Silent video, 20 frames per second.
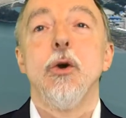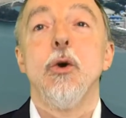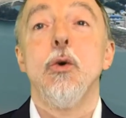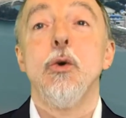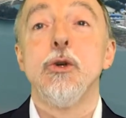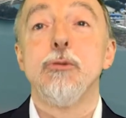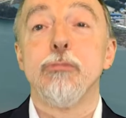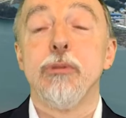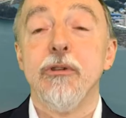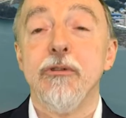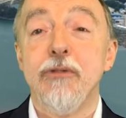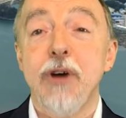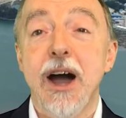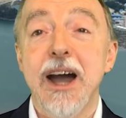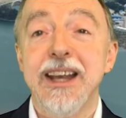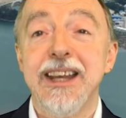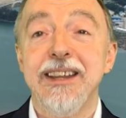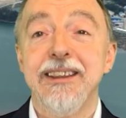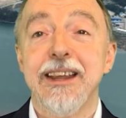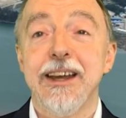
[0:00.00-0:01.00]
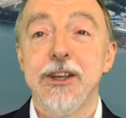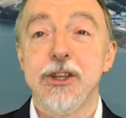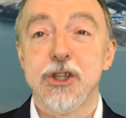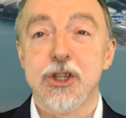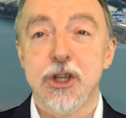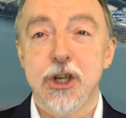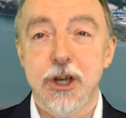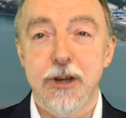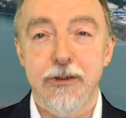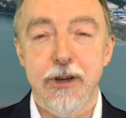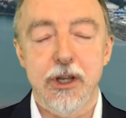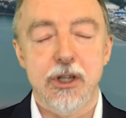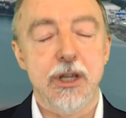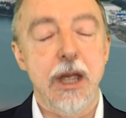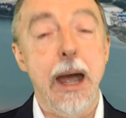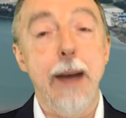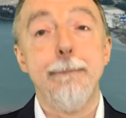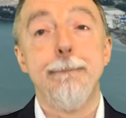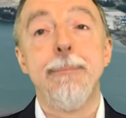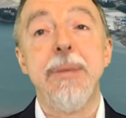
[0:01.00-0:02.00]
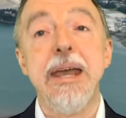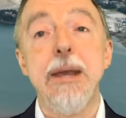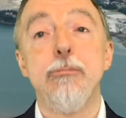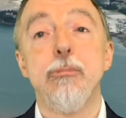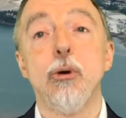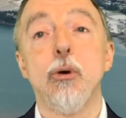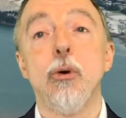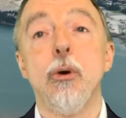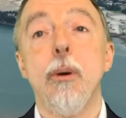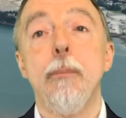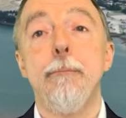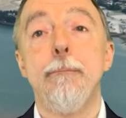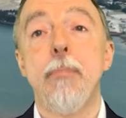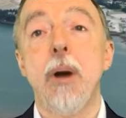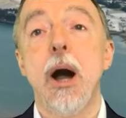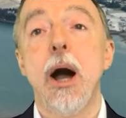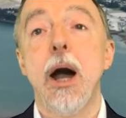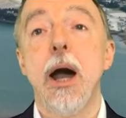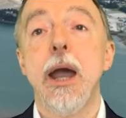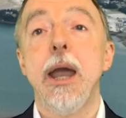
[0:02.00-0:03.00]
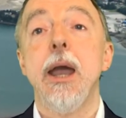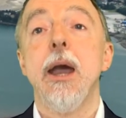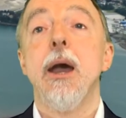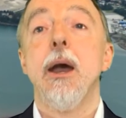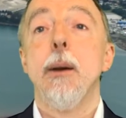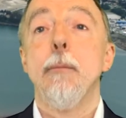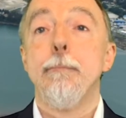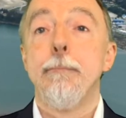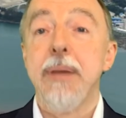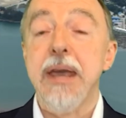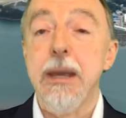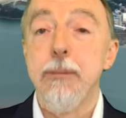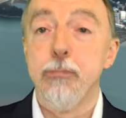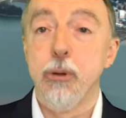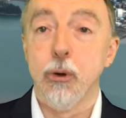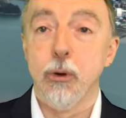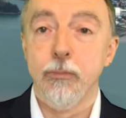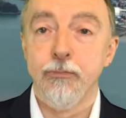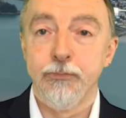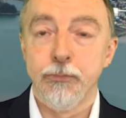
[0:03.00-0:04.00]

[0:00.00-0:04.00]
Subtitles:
who is providing that service, and people buy people.